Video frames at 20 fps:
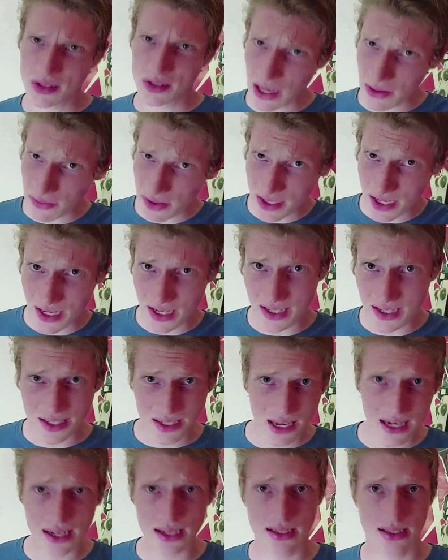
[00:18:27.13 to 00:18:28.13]
David Tennant's
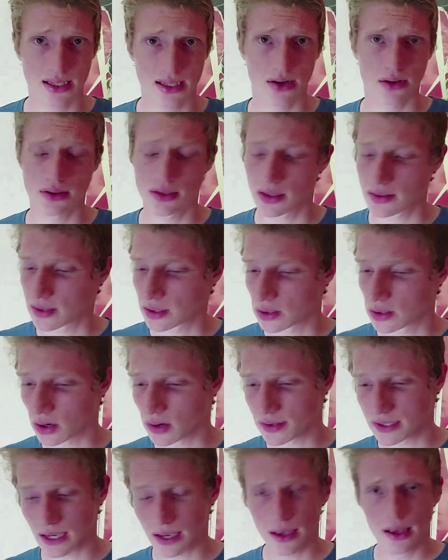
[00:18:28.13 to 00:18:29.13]
second series as the
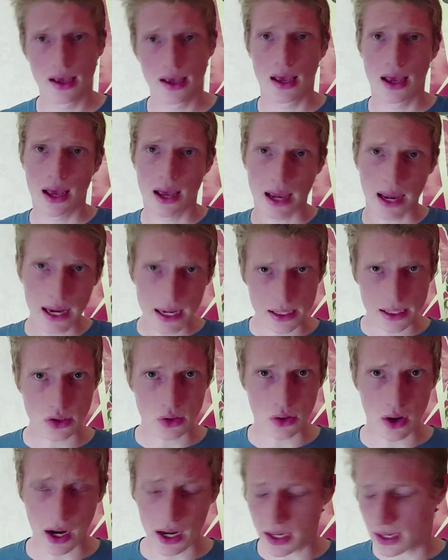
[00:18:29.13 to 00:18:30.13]
Doctor. He's
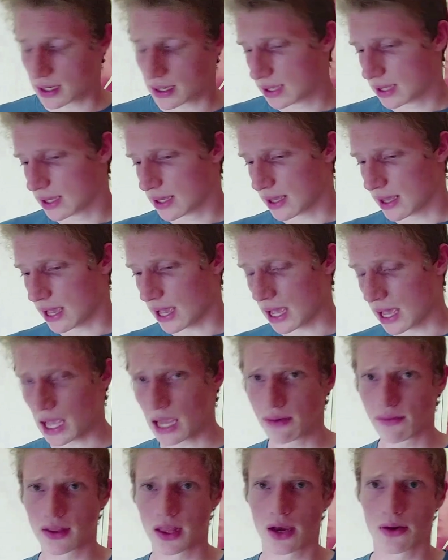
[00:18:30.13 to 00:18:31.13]
great, uh,
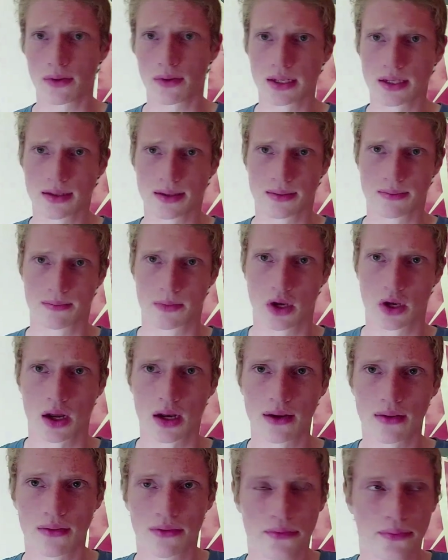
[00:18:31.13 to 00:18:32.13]
even though he's
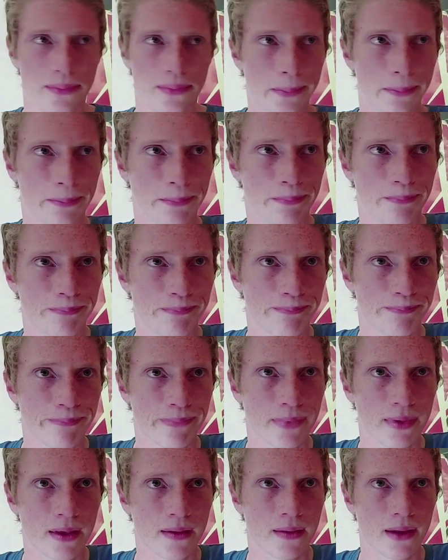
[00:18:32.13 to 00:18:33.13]
kind of,
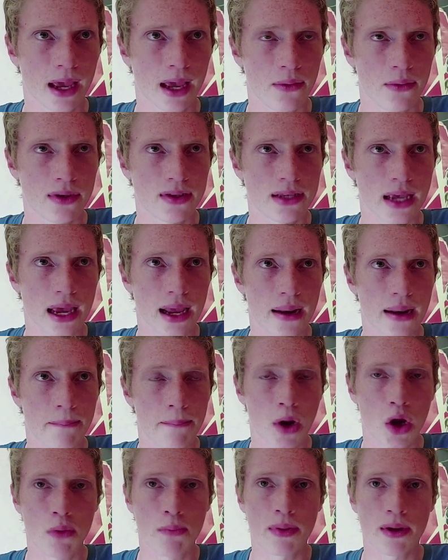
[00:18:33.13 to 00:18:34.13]
how do I say it,
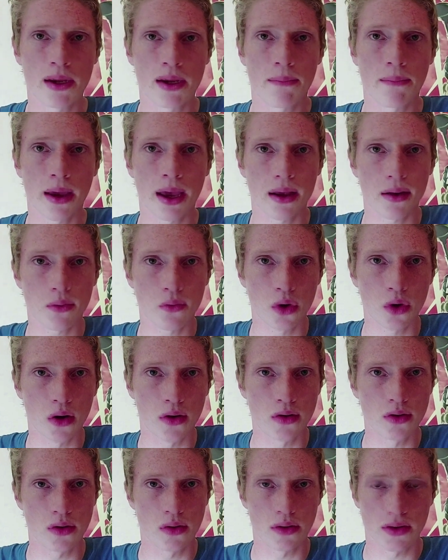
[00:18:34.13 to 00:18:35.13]
moping about
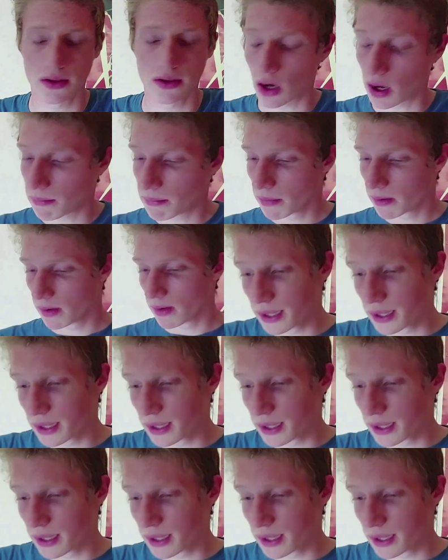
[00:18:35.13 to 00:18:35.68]
Rose all the time.